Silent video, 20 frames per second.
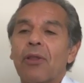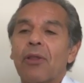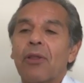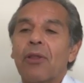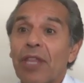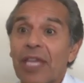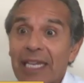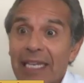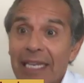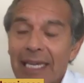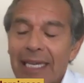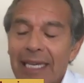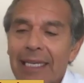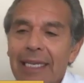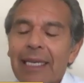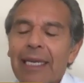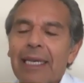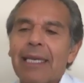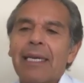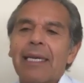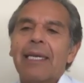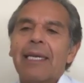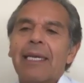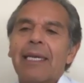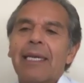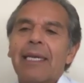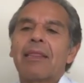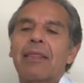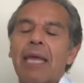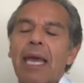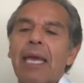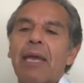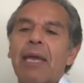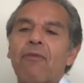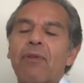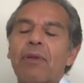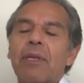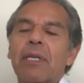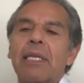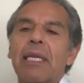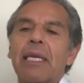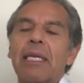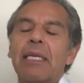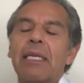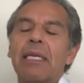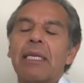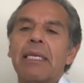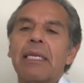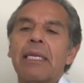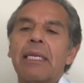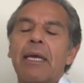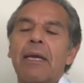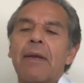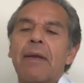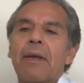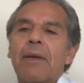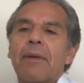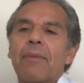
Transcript: although they did, and thankfully they did,